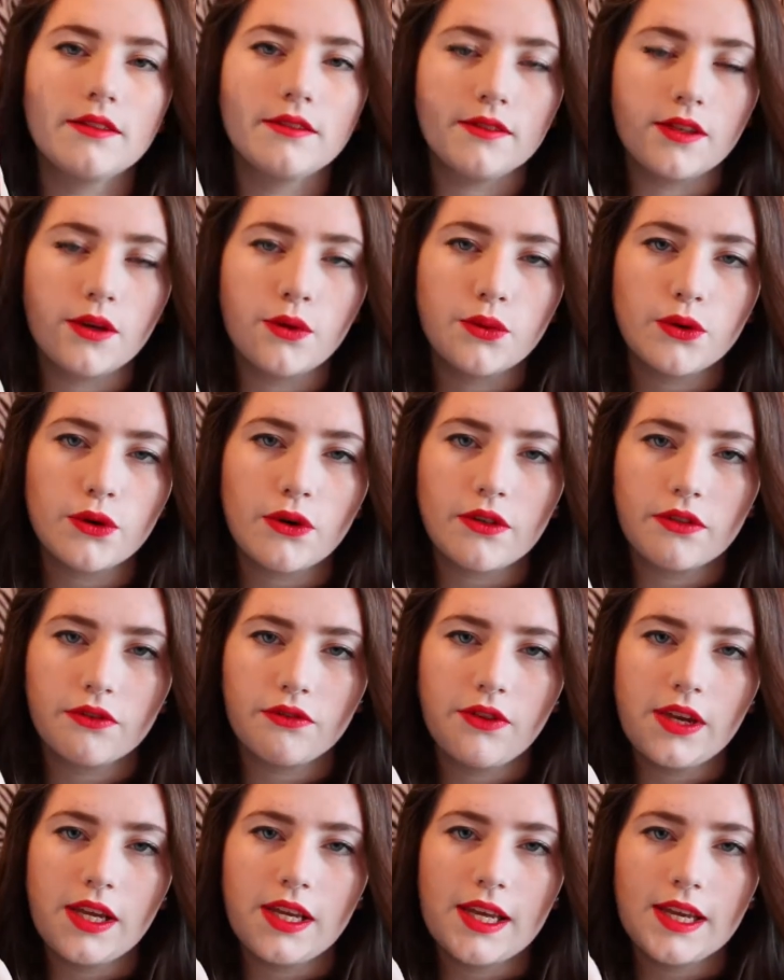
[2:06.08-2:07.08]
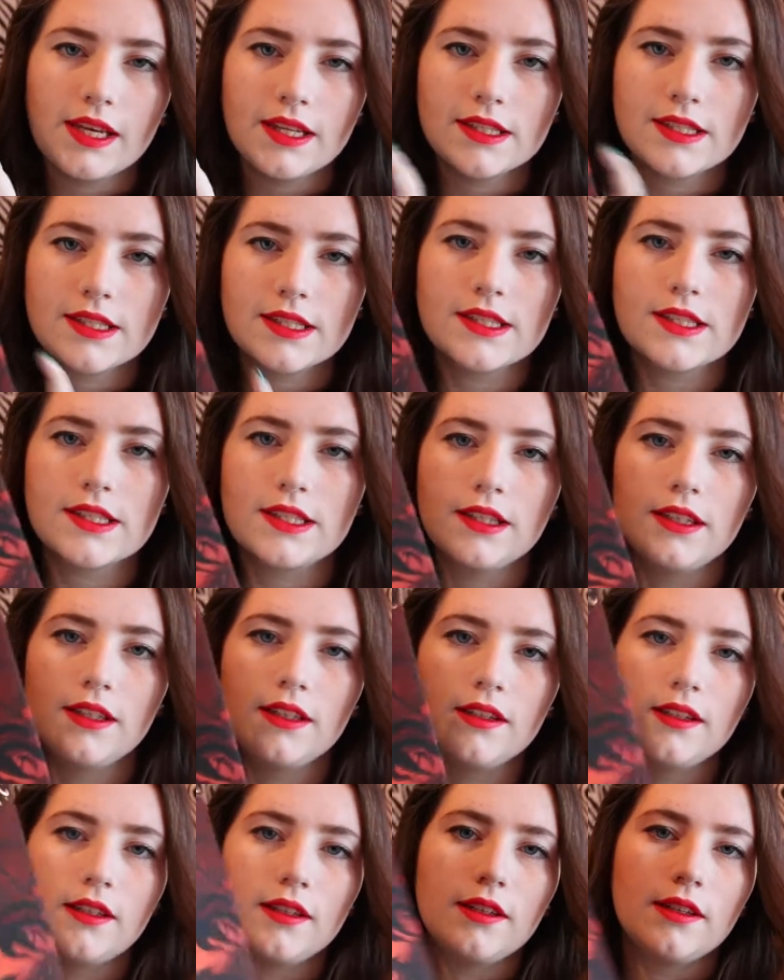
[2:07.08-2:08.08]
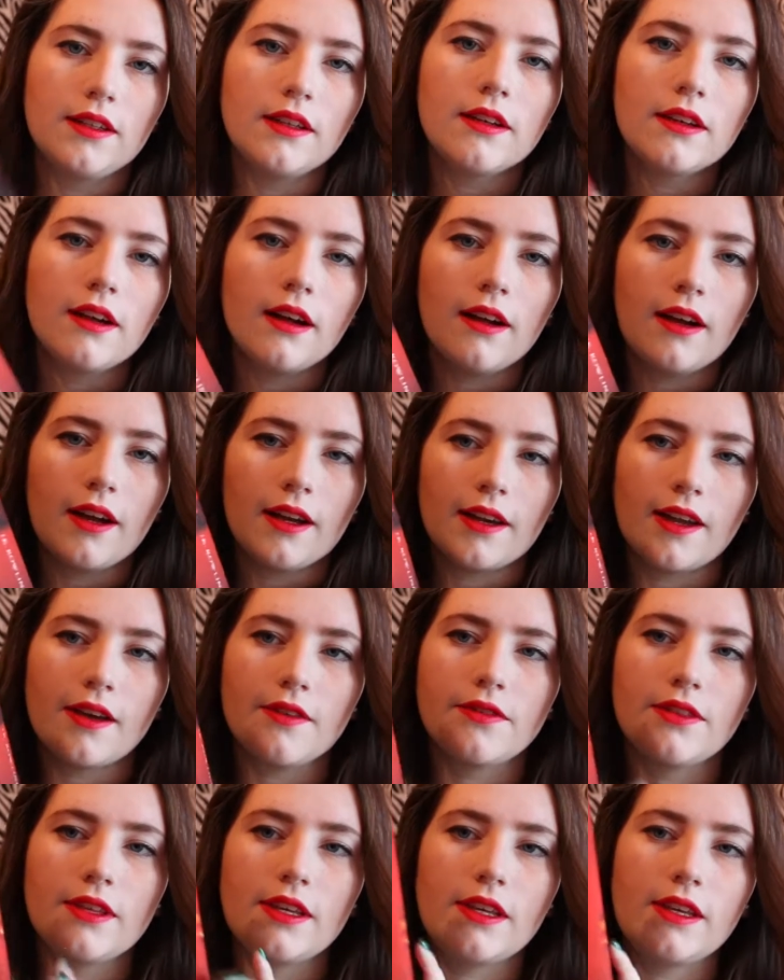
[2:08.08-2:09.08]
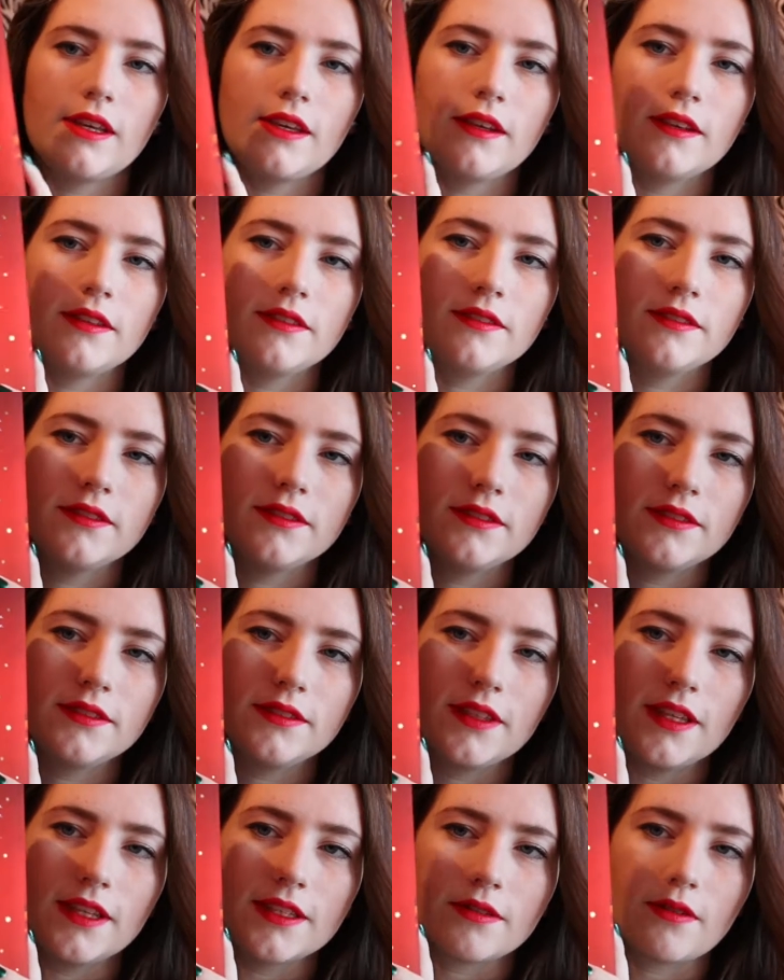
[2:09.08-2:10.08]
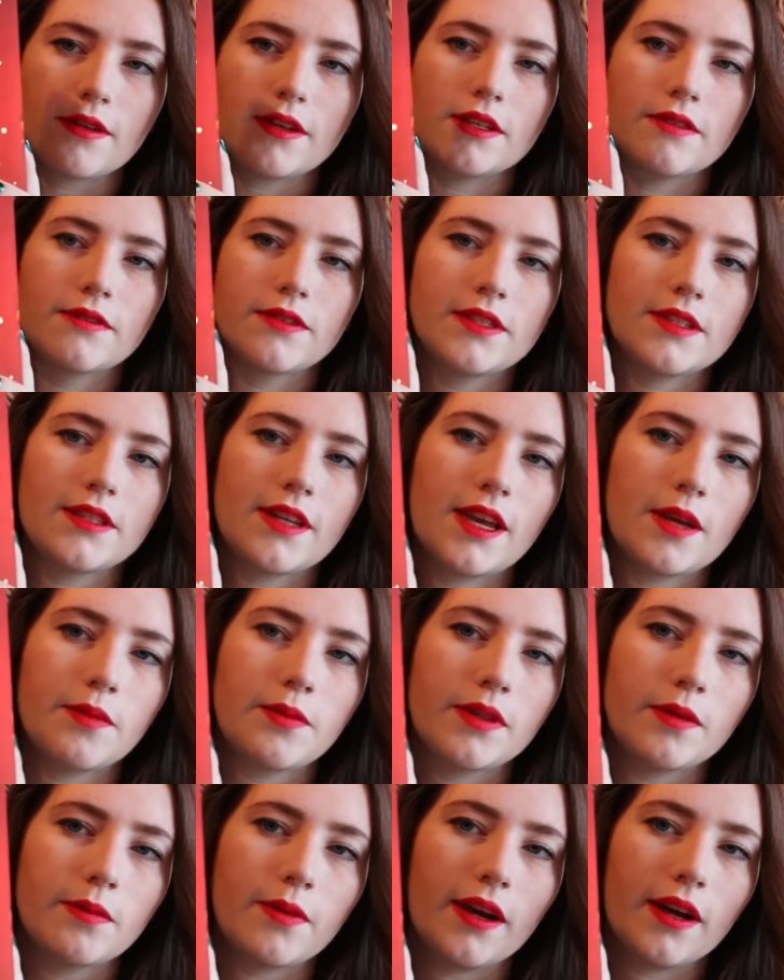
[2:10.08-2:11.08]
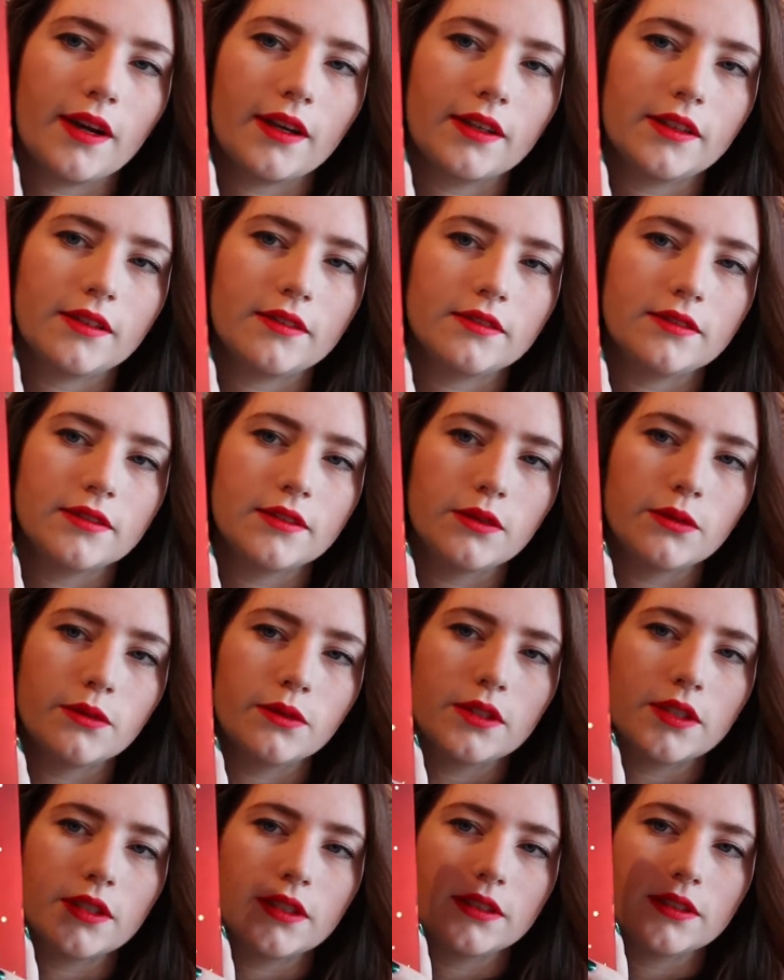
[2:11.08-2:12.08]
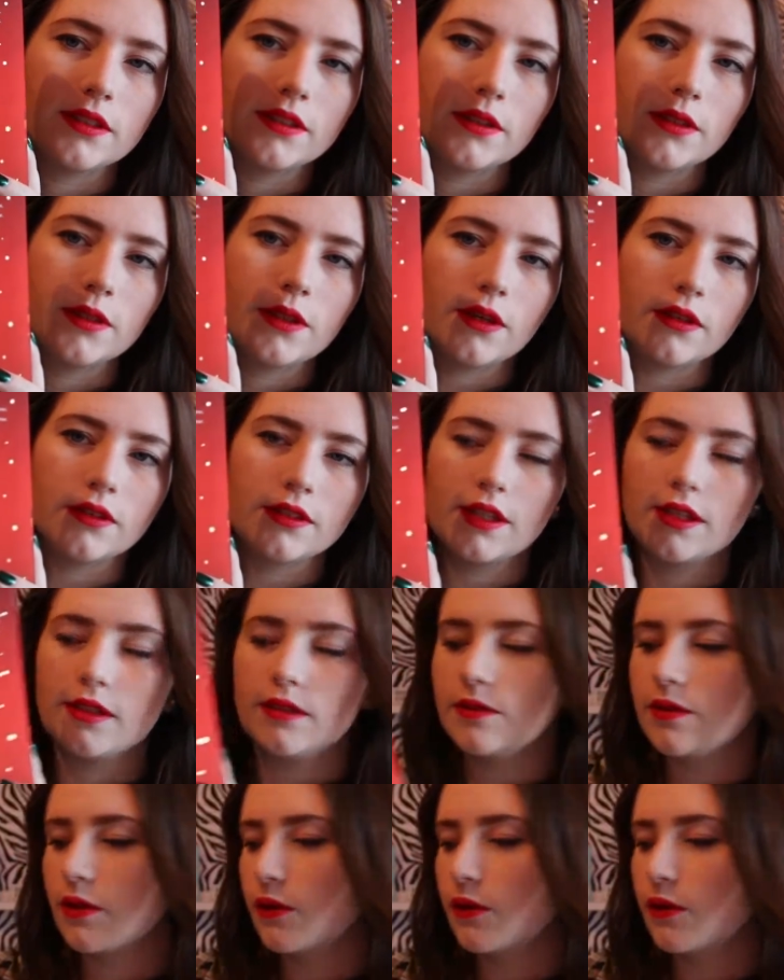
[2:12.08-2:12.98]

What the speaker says: The Order of the Phoenix. I love the illustration of Snape in the back. Gorgeous, but you can't tell,